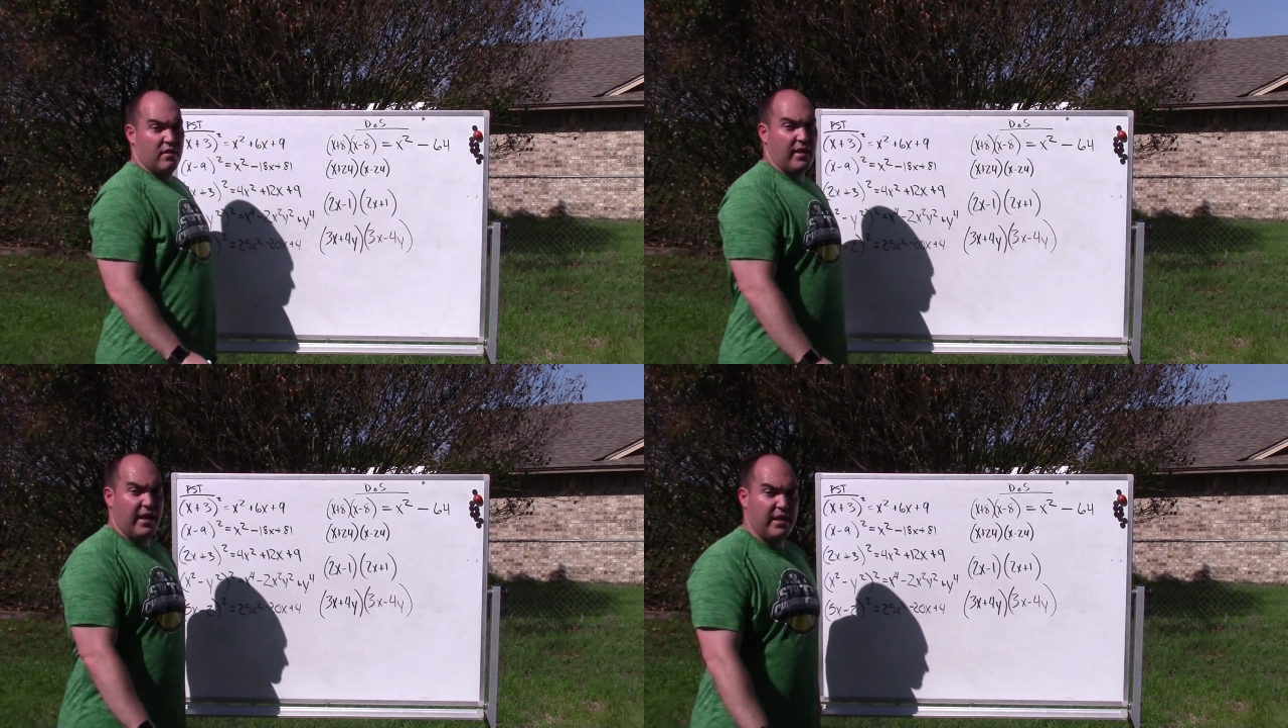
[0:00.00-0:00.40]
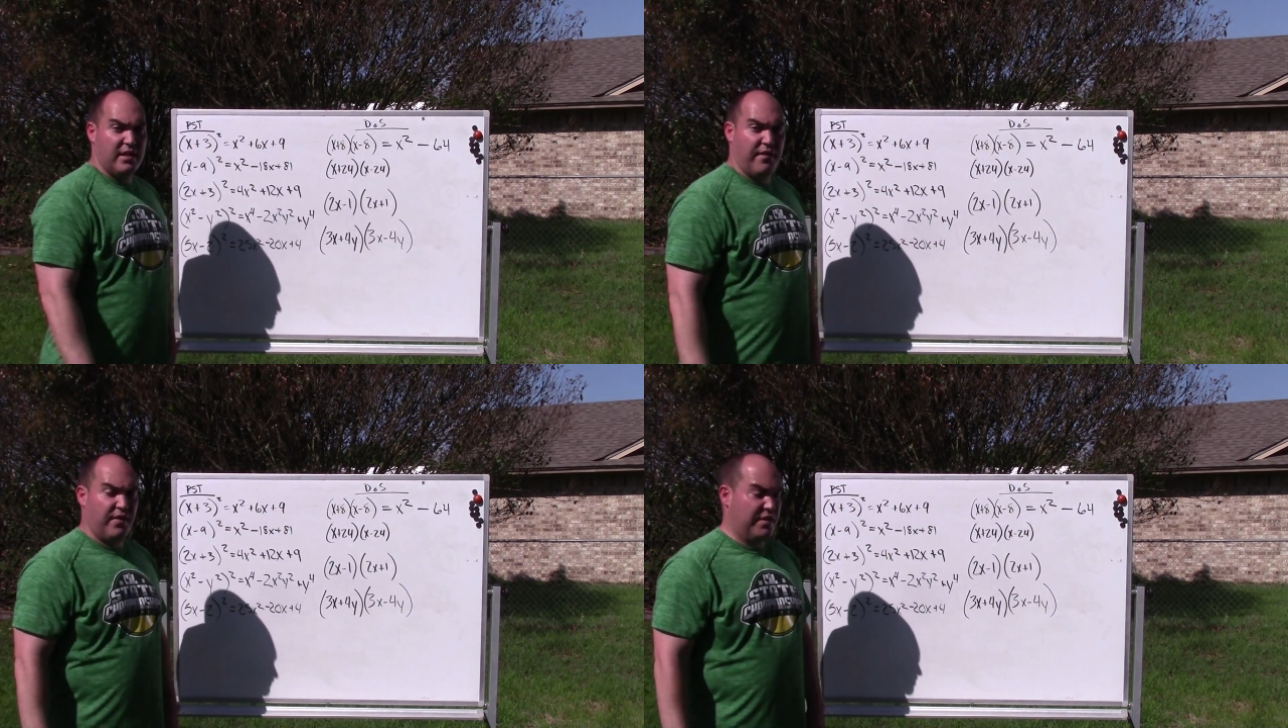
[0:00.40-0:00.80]
Okay, a
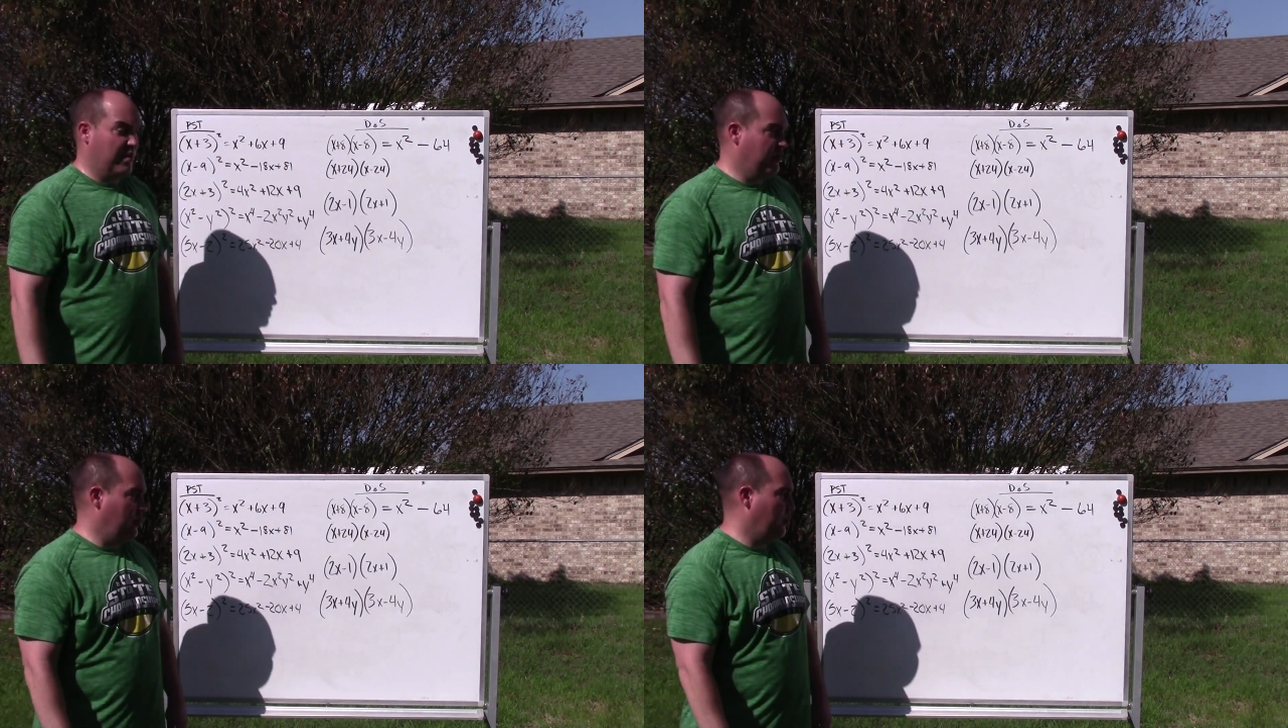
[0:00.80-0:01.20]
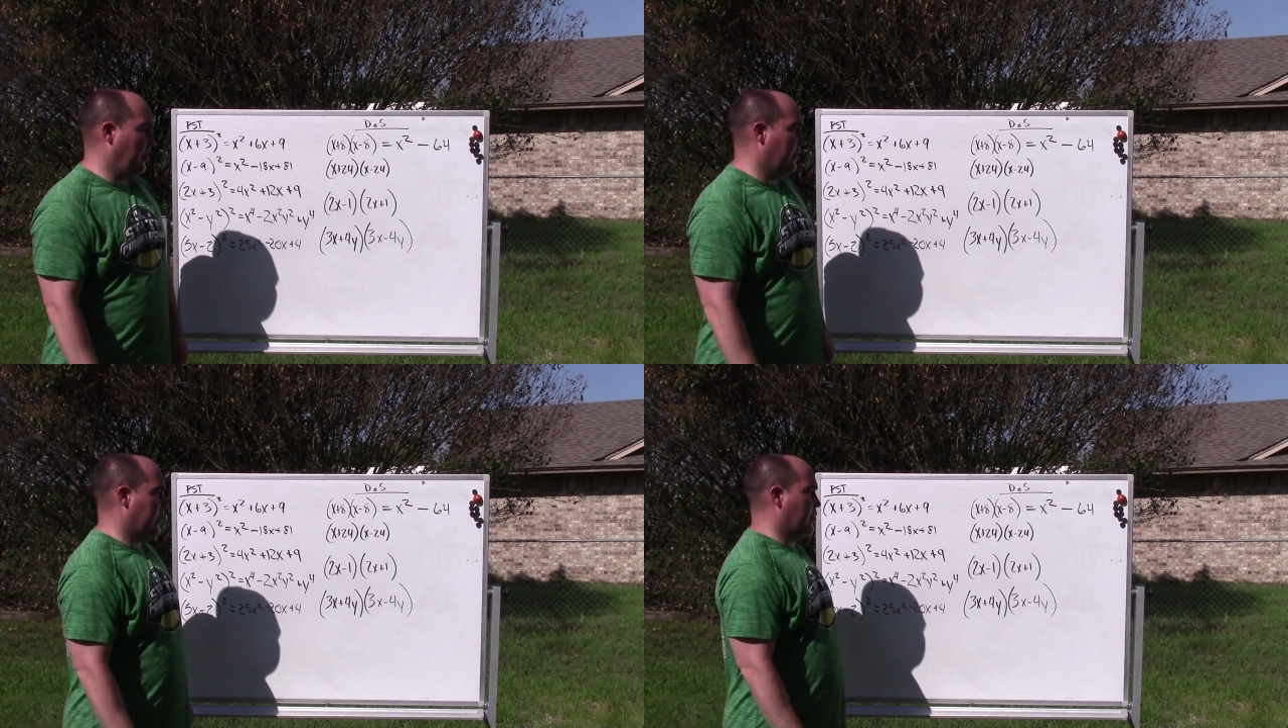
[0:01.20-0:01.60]
difference of 2
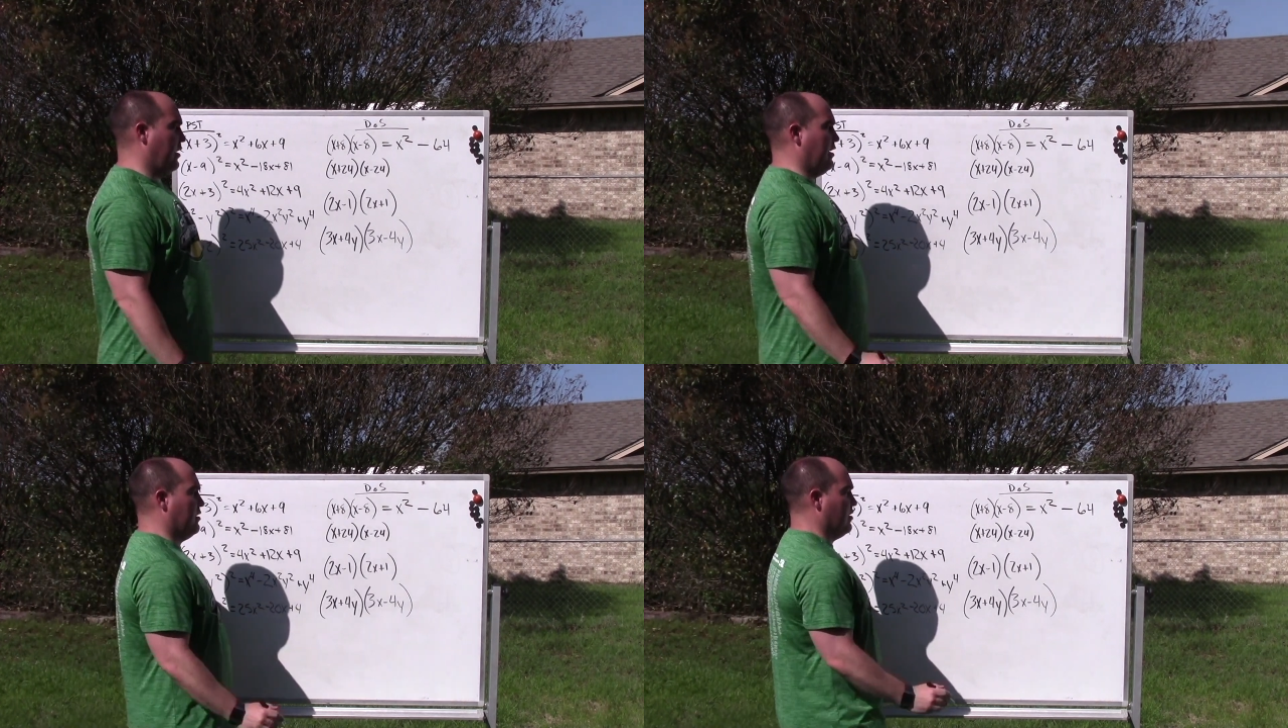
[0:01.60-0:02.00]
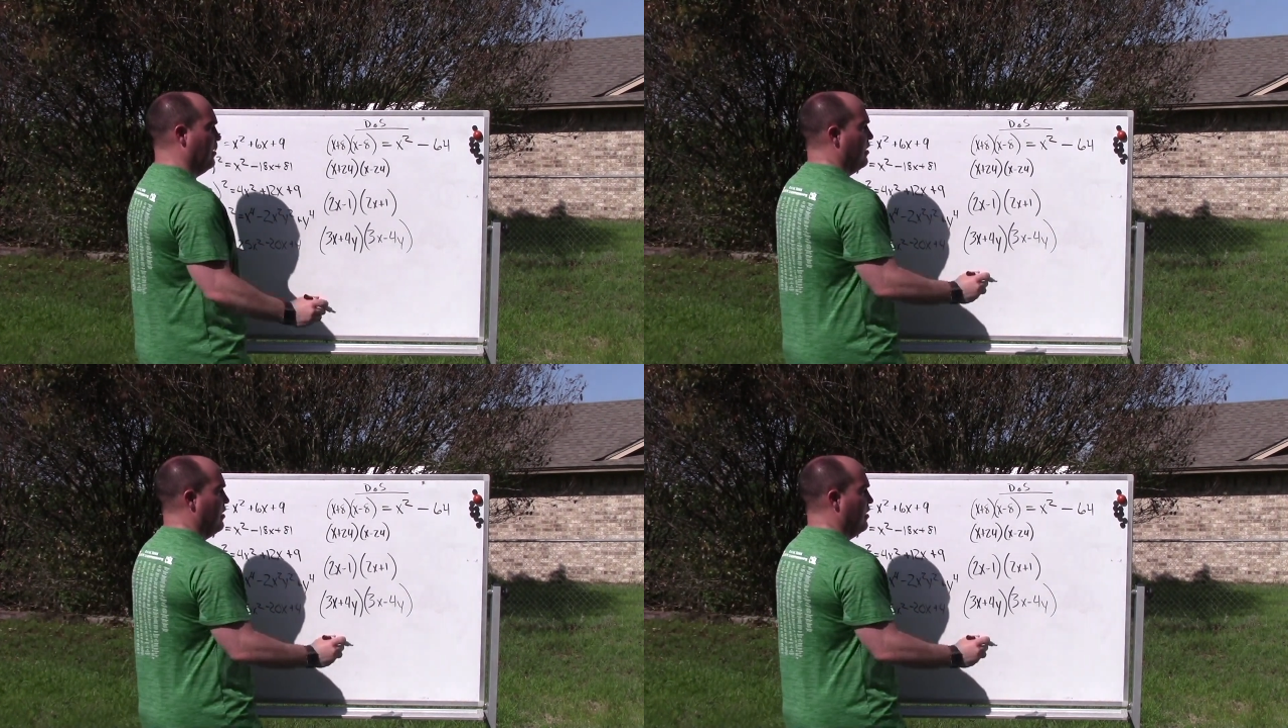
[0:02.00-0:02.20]
perfect squares.